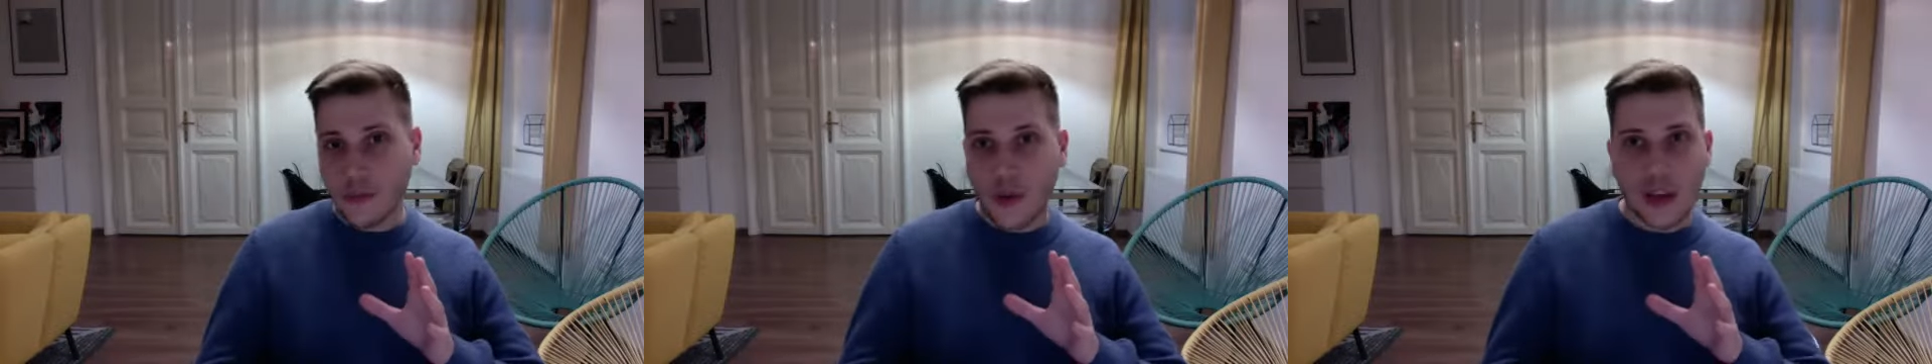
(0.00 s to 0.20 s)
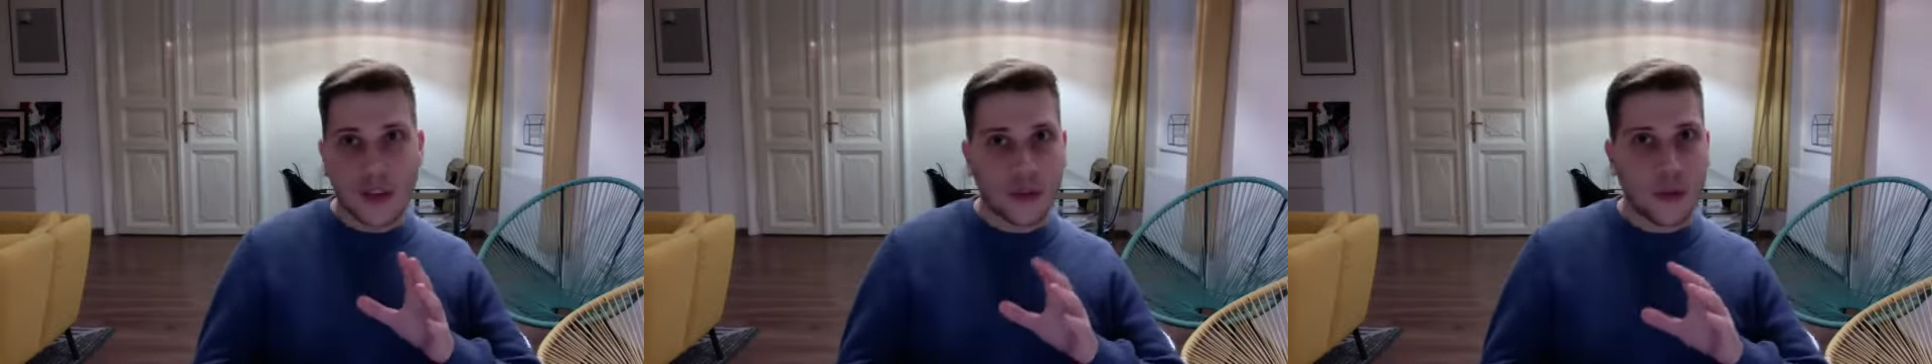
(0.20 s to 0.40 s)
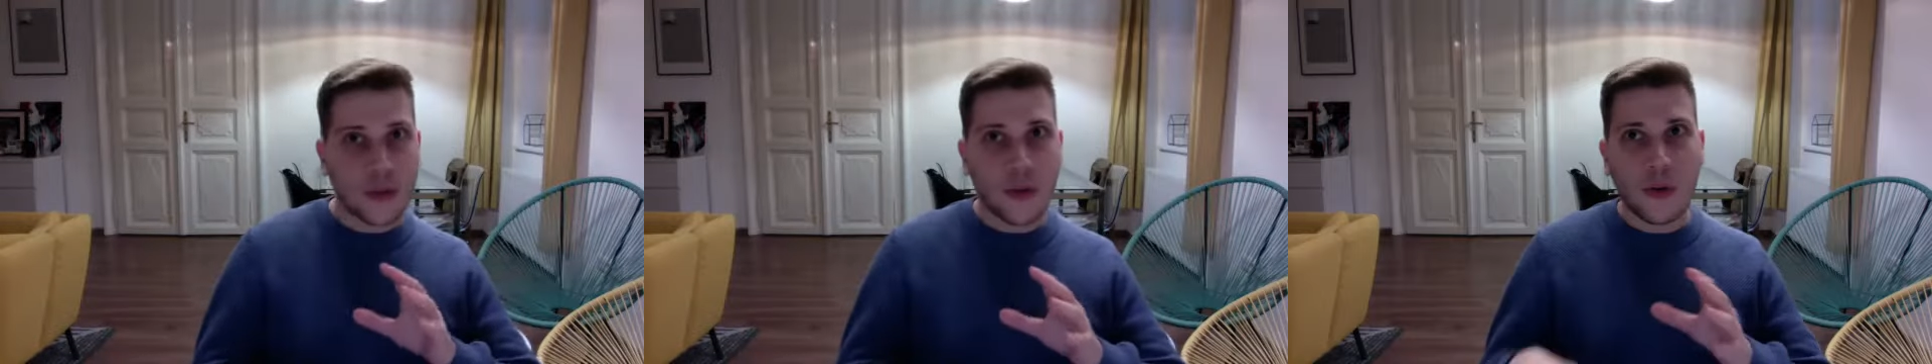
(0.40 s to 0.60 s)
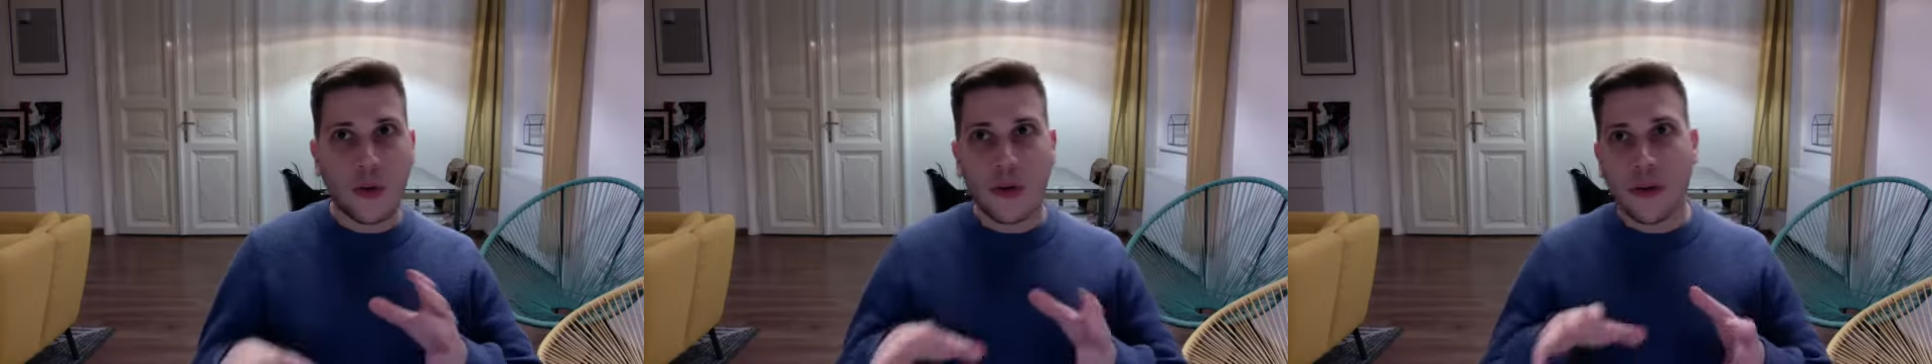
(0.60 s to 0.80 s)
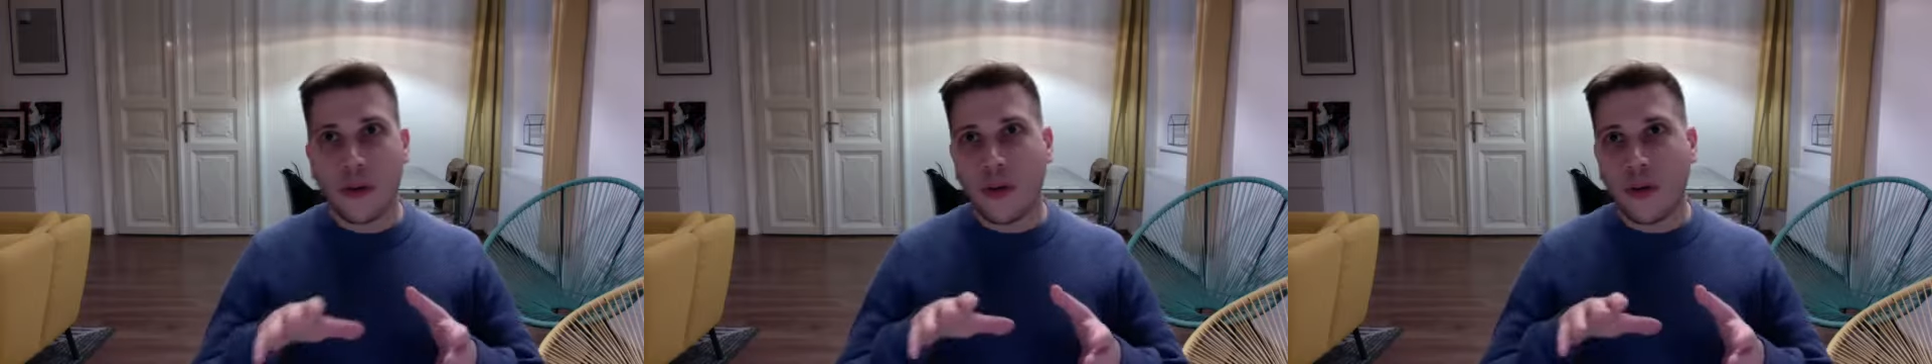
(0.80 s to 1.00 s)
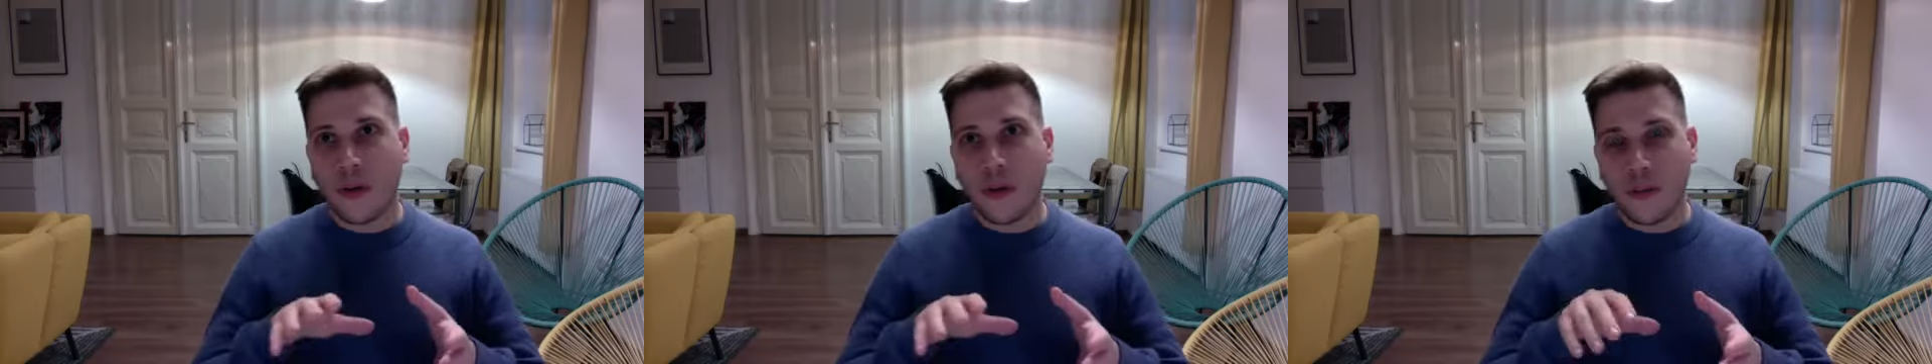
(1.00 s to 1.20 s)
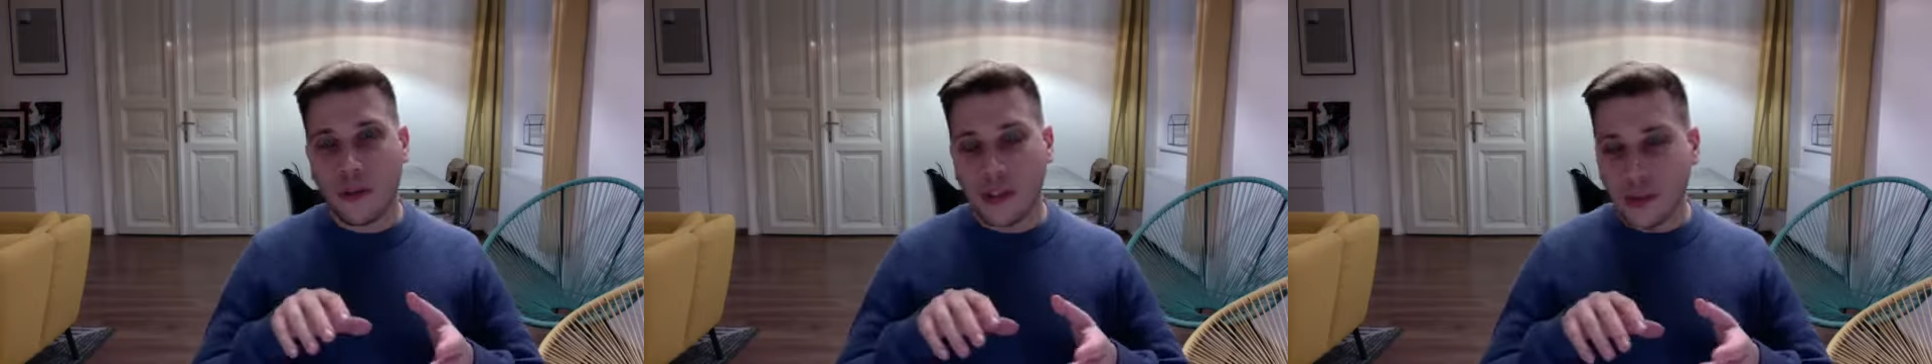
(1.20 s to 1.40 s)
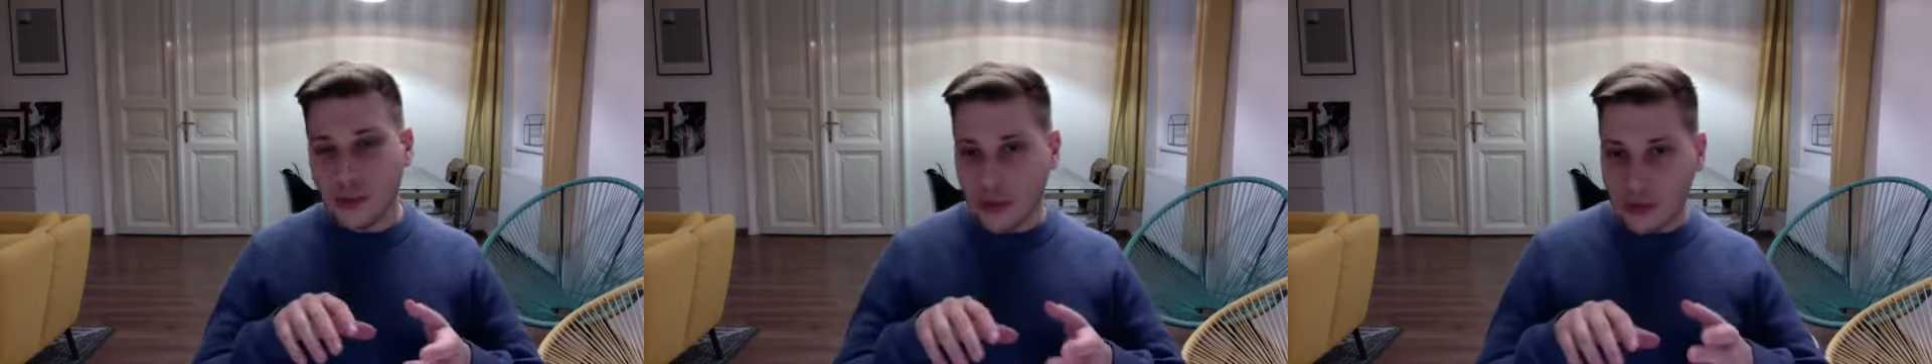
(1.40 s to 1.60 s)
factor or a
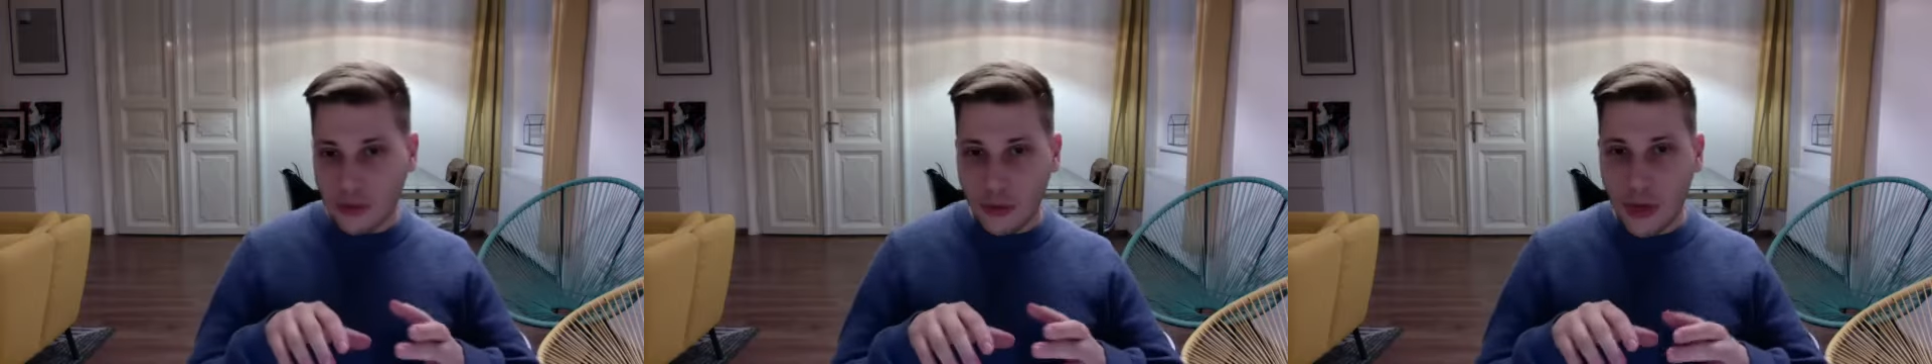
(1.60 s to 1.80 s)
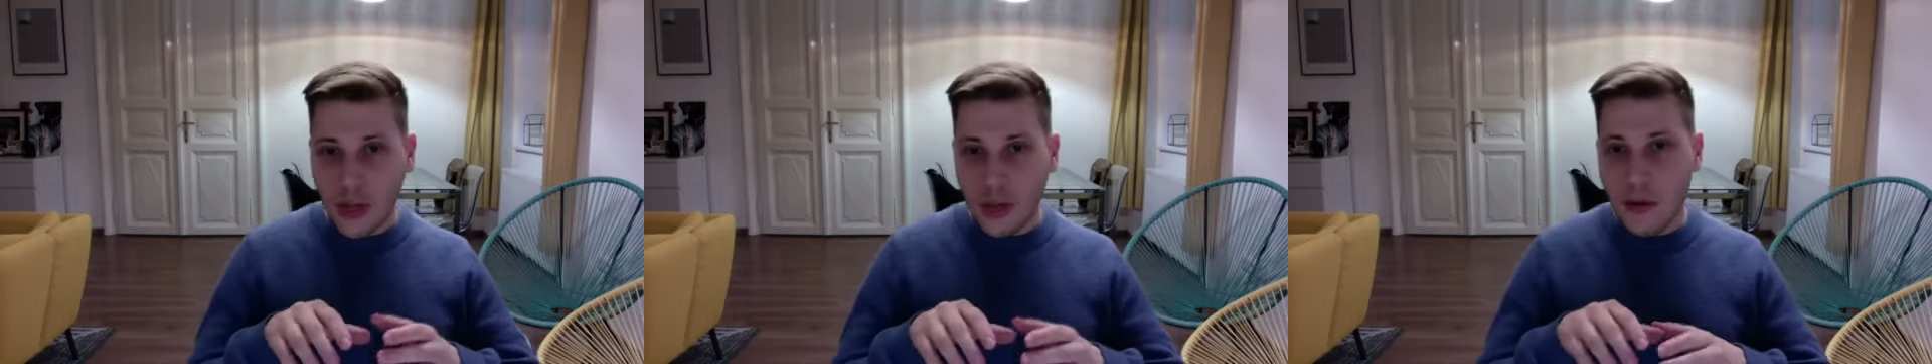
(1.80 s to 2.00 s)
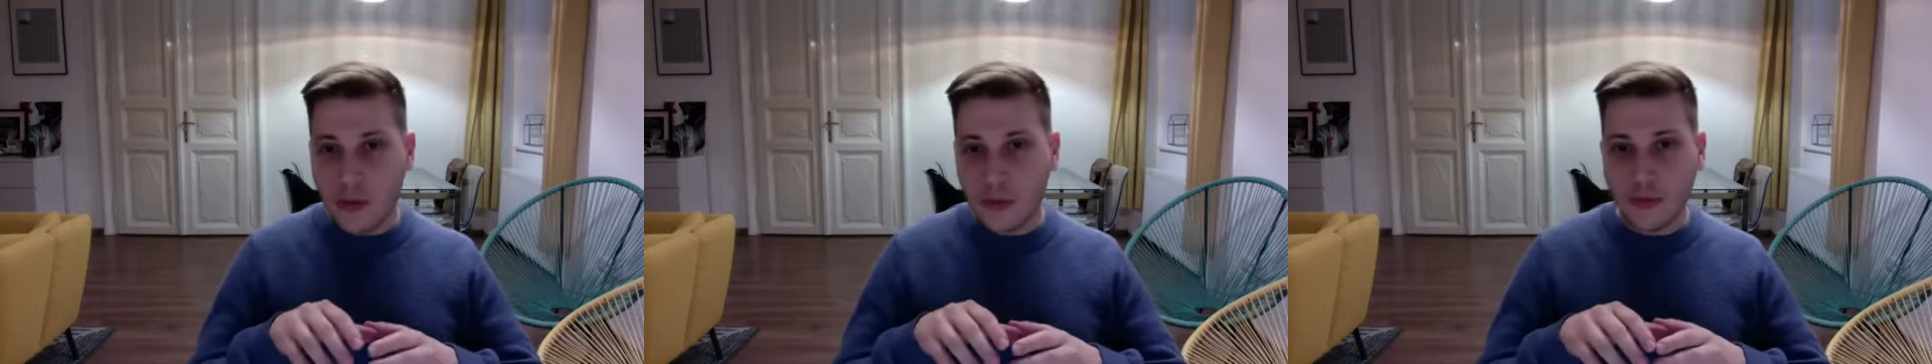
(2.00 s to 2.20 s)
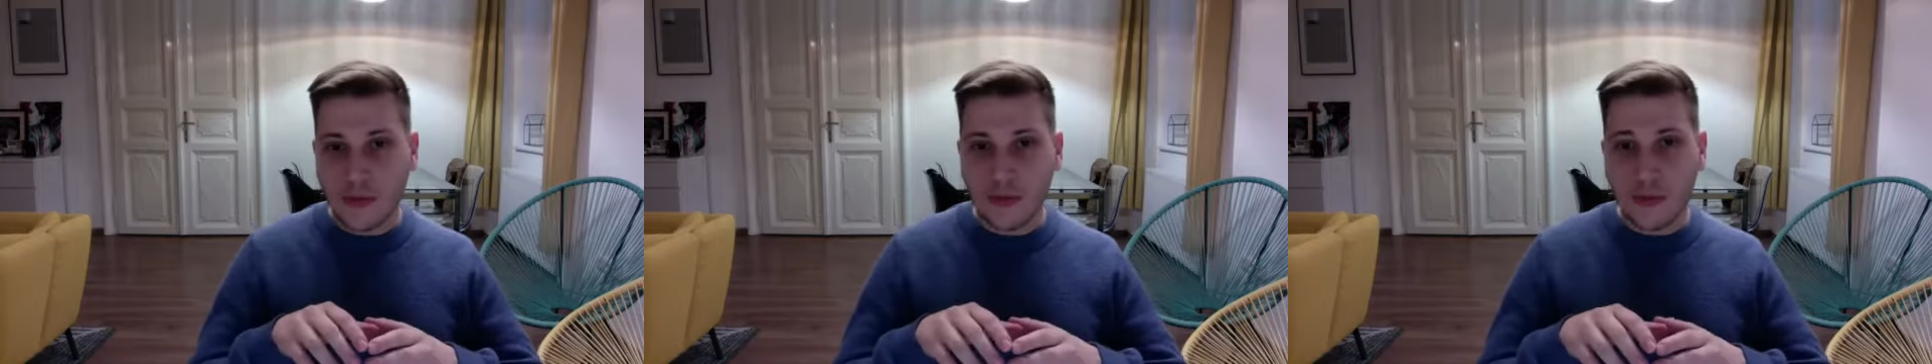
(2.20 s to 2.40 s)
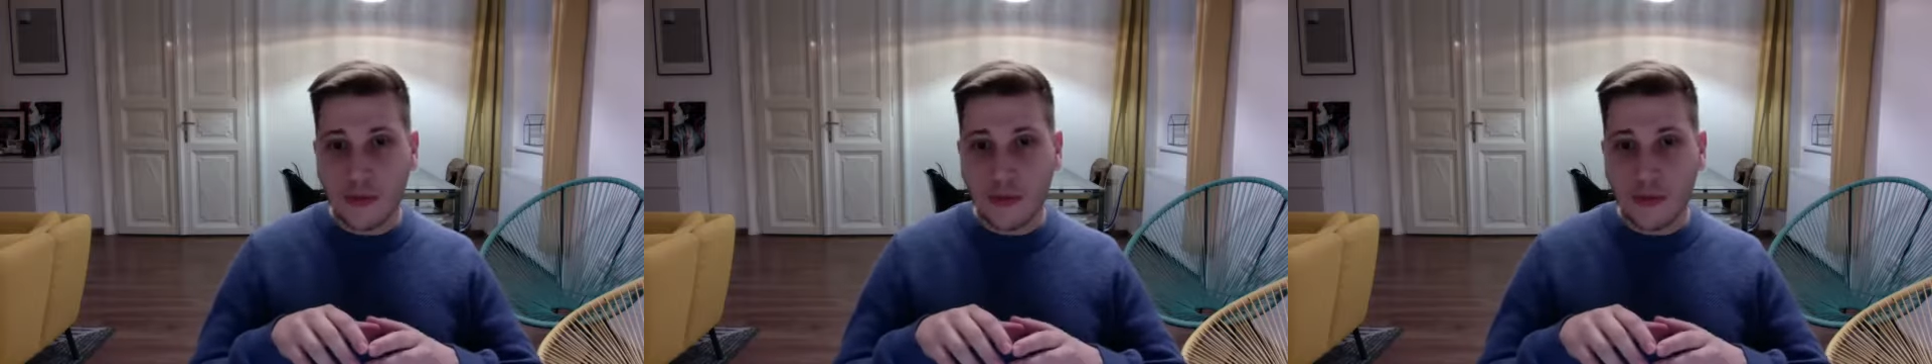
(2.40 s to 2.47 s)
little story about